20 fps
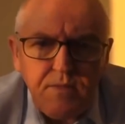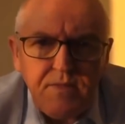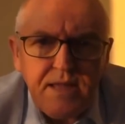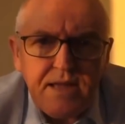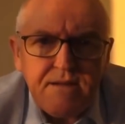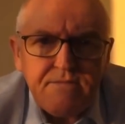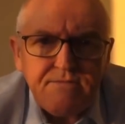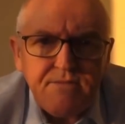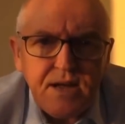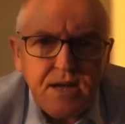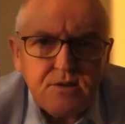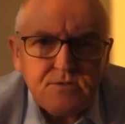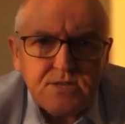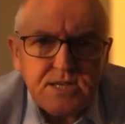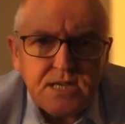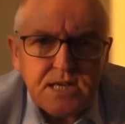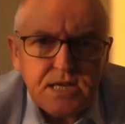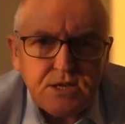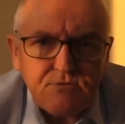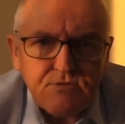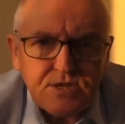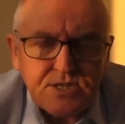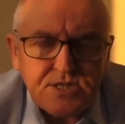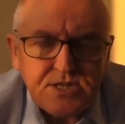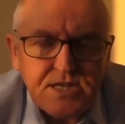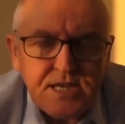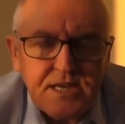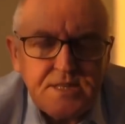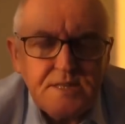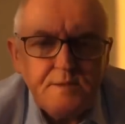they found here is
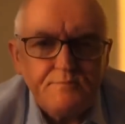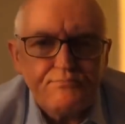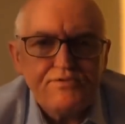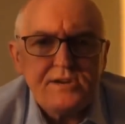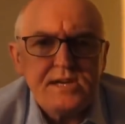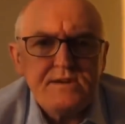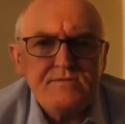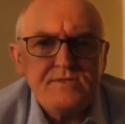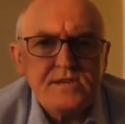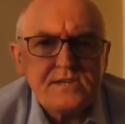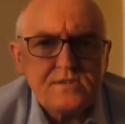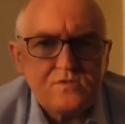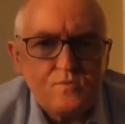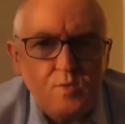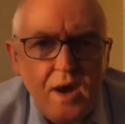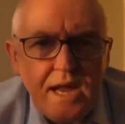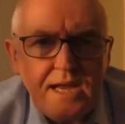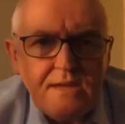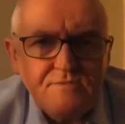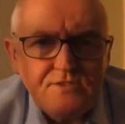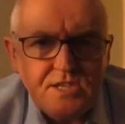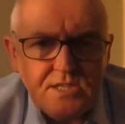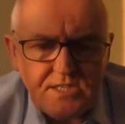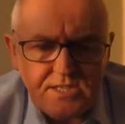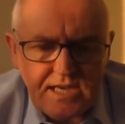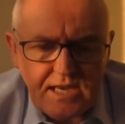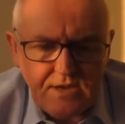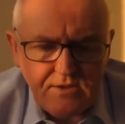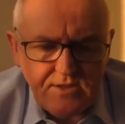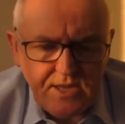that in the previous waves in
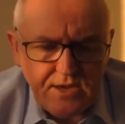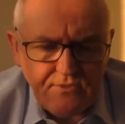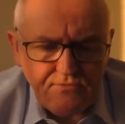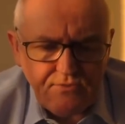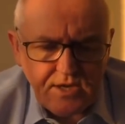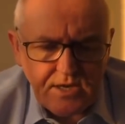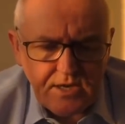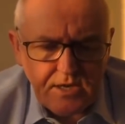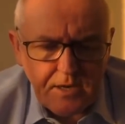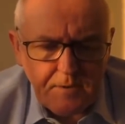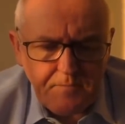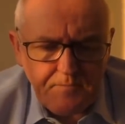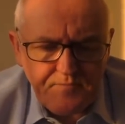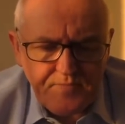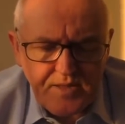South Africa,